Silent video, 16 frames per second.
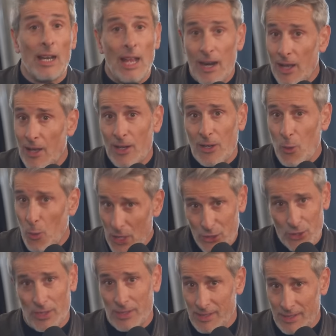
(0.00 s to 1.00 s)
a lot of
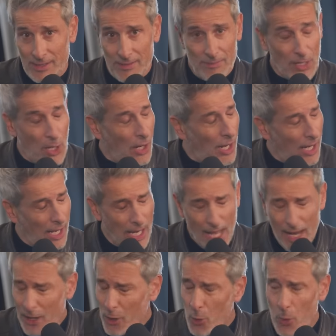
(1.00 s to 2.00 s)
questions. There are a
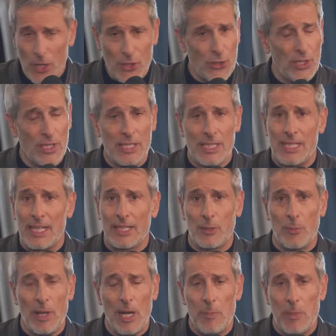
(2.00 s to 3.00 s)
lot of questions
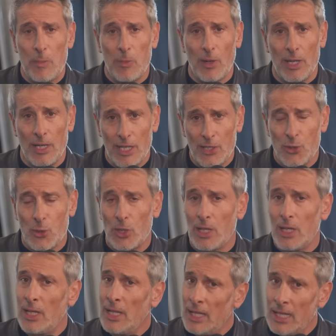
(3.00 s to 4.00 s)
that many people in
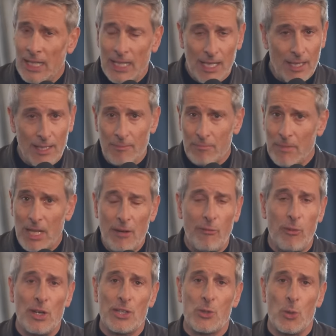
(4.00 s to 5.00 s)
Israel and many
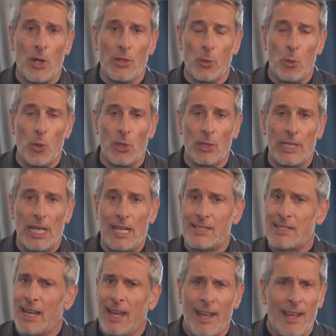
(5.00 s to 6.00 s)
friends around the world
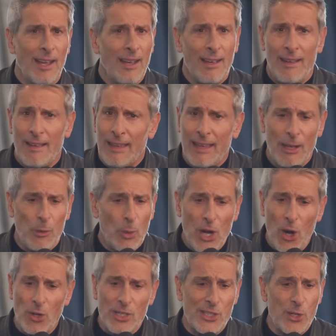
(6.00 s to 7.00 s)
ask in
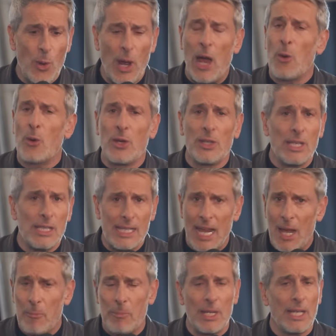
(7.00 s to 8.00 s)
regards to how could this
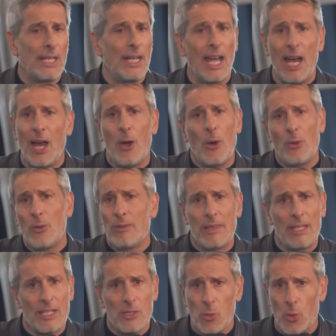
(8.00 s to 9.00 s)
happen, how
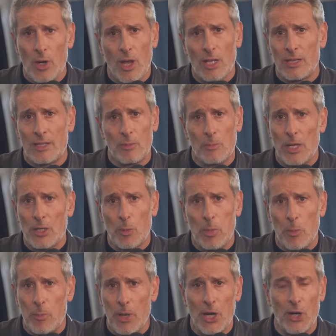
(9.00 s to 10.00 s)
things were not better
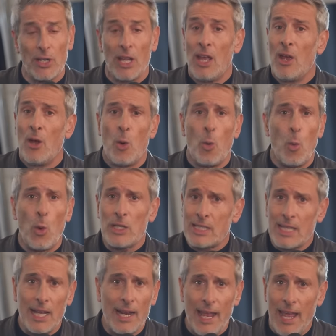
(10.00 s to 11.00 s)
prepared,
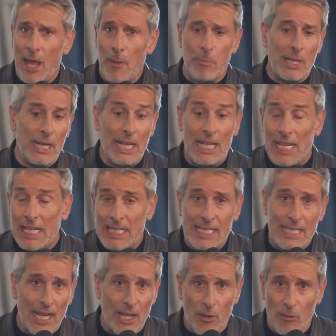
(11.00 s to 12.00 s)
what's going to happen
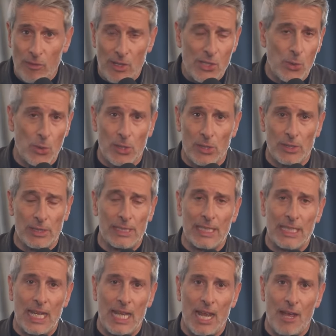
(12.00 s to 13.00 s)
inside of Israel in
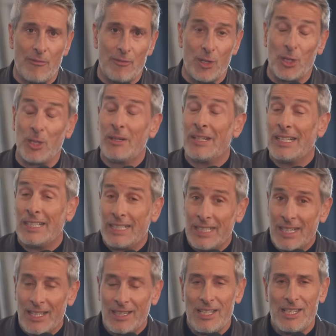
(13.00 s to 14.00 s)
the day after.
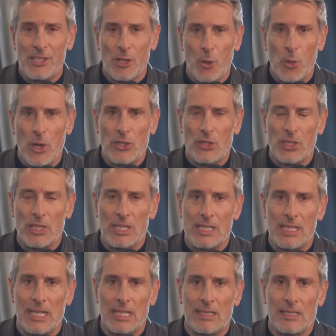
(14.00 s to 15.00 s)
These are
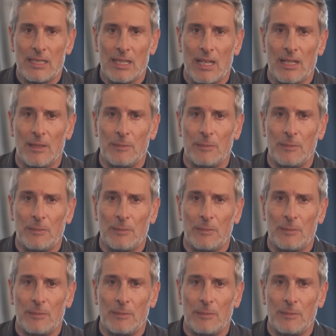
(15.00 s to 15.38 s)
questions that